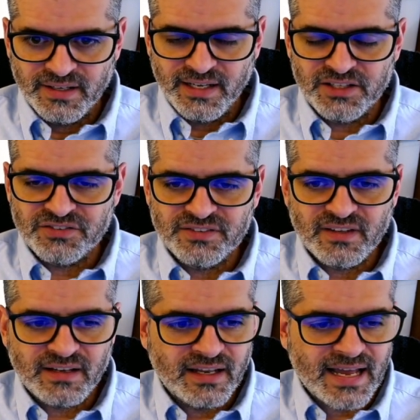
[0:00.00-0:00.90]
It's
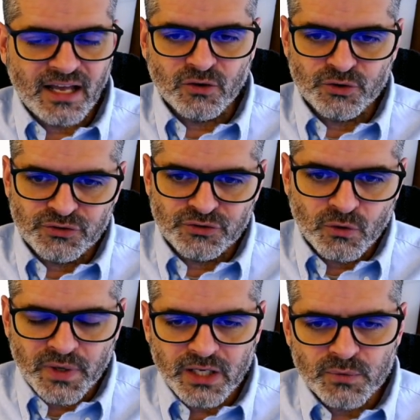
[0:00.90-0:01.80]
analogous to the
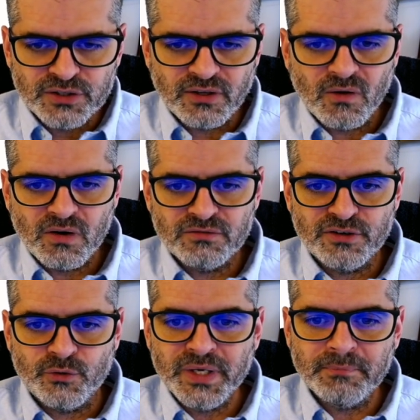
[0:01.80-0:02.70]
way we talk of
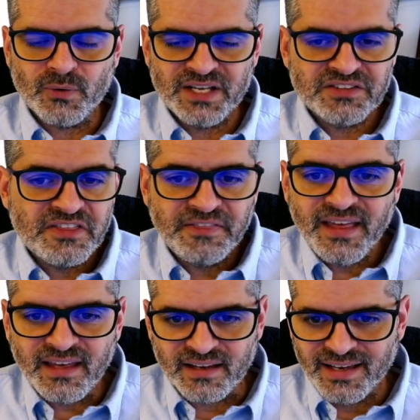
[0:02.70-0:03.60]
a ripple as a
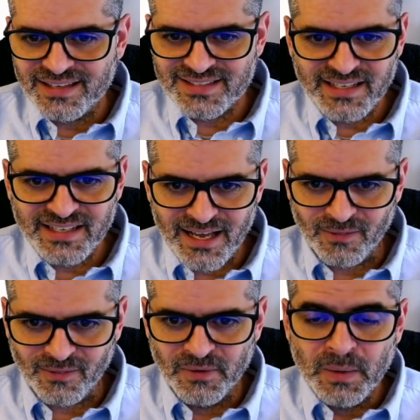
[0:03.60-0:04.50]
thing, as a
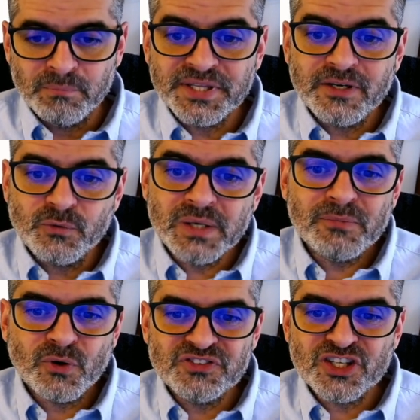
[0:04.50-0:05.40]
noun. But the
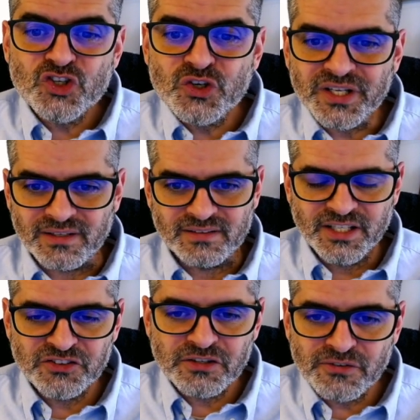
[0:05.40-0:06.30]
ripple is a doing,
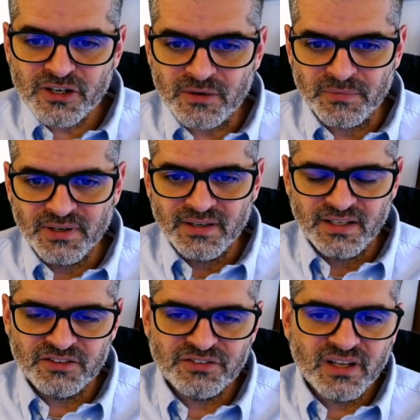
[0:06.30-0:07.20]
it's a verb.
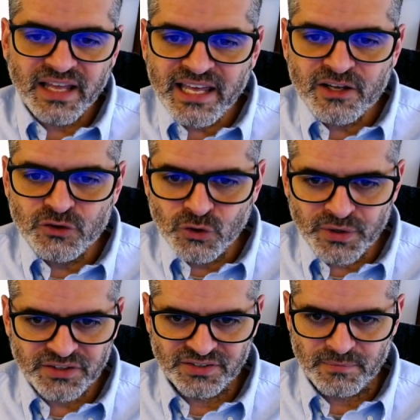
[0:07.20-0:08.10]
It's the lake
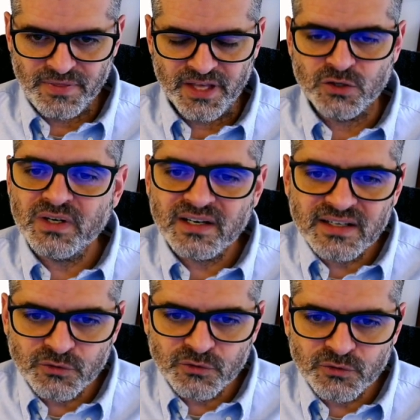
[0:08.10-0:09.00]
doing something. You
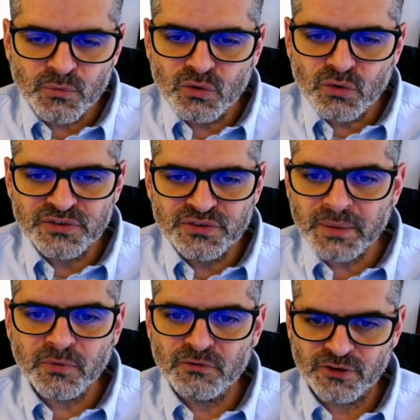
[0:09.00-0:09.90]
can't remove the
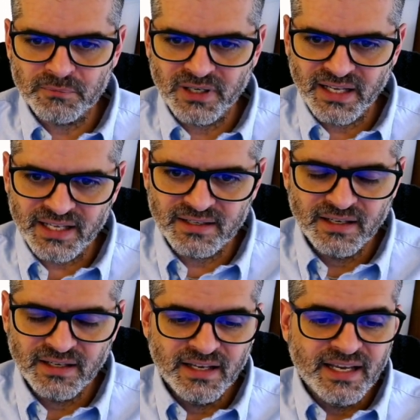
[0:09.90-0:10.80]
ripple from the lake.
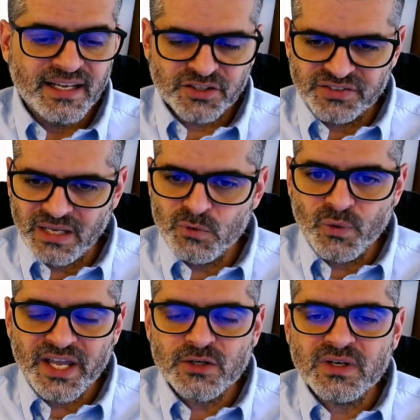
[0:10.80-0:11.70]
In the same
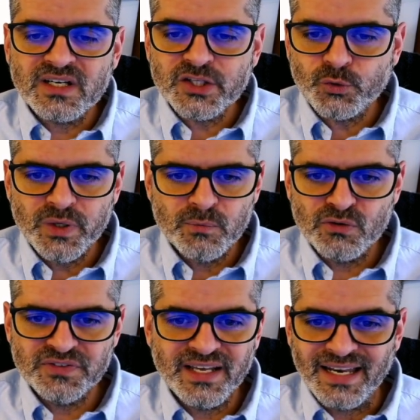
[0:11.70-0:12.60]
way, you can't
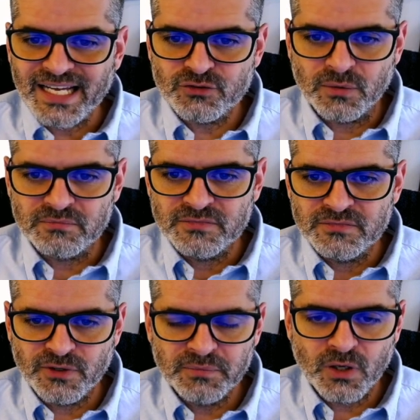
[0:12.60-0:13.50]
remove the electron
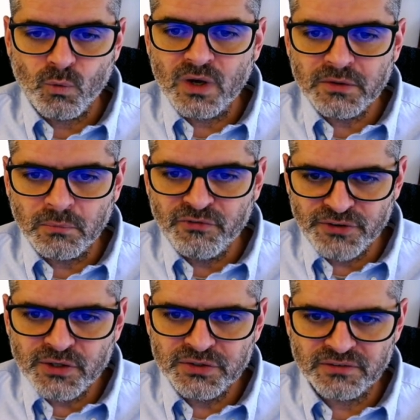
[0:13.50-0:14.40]
from the quantum
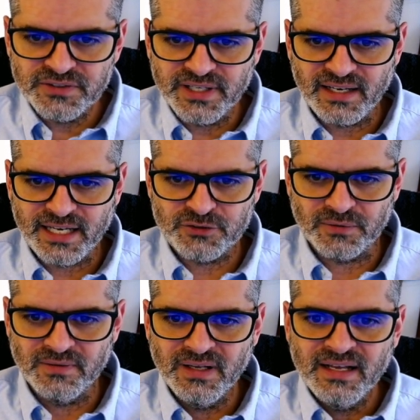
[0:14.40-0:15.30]
field of the
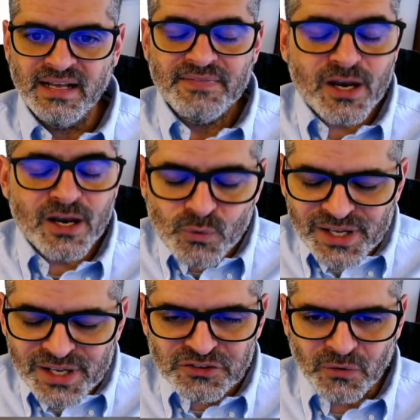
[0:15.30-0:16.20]
electron. There
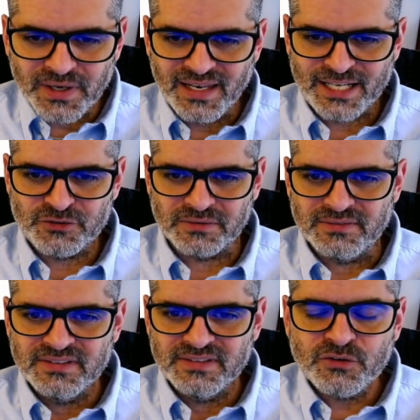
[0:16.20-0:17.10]
is no electron.
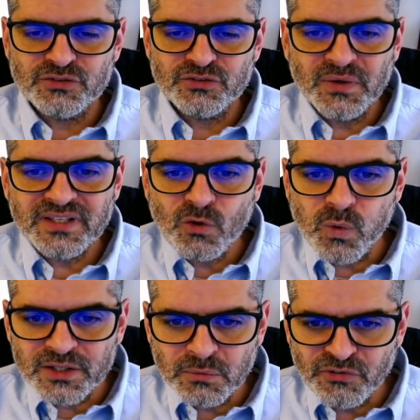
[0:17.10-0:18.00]
There is only the
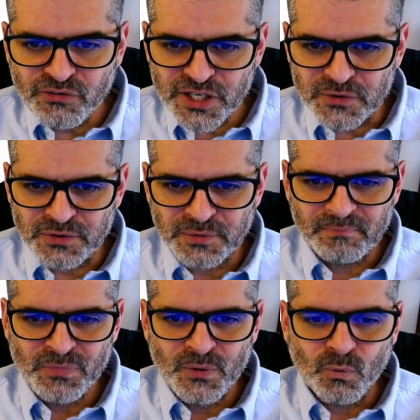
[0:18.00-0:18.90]
quantum field.
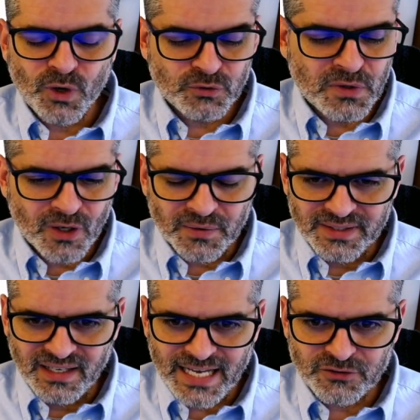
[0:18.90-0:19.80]
What we call
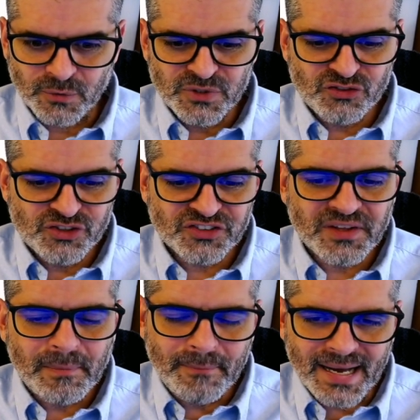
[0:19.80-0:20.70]
an electron is
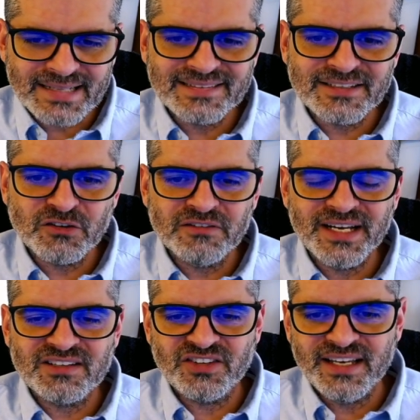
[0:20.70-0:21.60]
just a pattern of
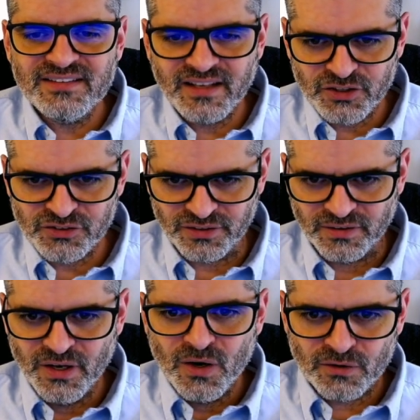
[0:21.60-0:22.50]
excitation
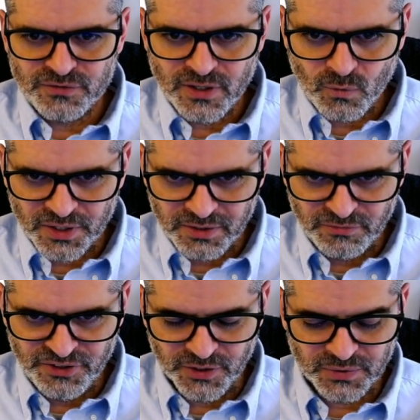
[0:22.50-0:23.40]
of the quantum
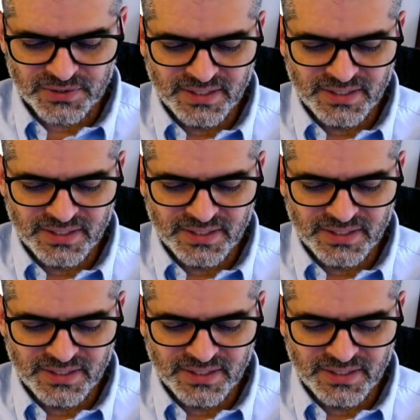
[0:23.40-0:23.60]
field.